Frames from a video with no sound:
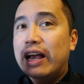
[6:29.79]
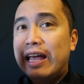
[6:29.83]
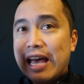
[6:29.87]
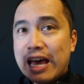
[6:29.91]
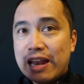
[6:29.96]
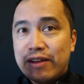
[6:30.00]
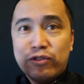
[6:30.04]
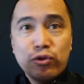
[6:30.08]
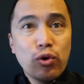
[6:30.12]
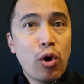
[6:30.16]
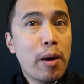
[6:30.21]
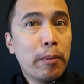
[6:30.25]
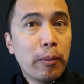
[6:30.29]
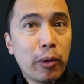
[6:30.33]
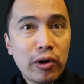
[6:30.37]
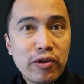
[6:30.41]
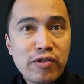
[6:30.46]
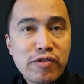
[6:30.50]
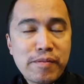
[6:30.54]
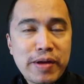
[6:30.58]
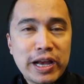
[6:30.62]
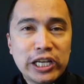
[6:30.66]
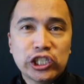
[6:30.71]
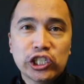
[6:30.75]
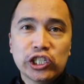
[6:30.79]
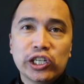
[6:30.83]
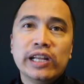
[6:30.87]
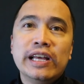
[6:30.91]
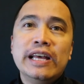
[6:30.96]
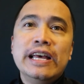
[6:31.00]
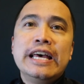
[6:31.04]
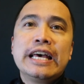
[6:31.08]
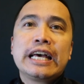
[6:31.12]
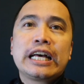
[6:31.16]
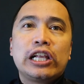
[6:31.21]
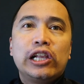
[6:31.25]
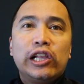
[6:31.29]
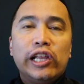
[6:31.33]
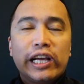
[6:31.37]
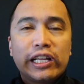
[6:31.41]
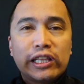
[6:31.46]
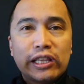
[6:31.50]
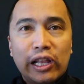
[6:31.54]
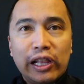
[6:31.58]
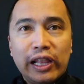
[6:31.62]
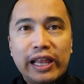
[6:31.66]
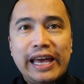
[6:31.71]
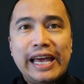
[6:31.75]
Again, if you want more information,
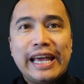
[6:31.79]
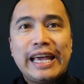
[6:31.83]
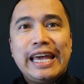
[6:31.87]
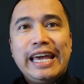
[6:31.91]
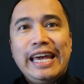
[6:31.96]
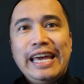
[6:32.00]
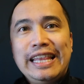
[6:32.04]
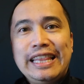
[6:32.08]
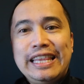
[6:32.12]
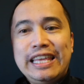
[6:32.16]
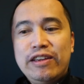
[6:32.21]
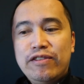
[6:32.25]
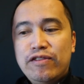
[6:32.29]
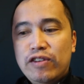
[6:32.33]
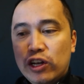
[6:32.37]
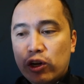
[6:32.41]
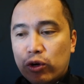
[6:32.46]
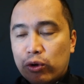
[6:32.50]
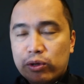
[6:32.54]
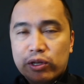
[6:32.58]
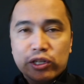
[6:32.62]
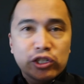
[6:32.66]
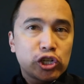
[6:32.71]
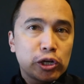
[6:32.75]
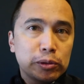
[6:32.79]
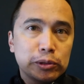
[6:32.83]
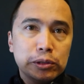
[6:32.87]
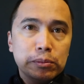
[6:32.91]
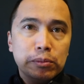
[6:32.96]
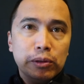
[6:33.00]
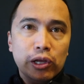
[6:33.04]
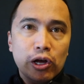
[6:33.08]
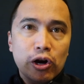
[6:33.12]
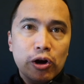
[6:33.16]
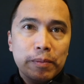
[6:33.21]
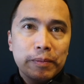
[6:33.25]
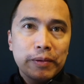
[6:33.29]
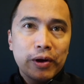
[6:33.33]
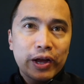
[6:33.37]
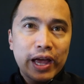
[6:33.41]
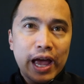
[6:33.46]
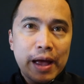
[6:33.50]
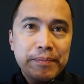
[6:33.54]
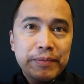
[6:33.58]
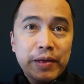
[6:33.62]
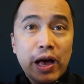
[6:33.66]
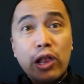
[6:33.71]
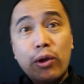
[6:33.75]
click the link in the video description below,
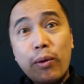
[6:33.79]
okay?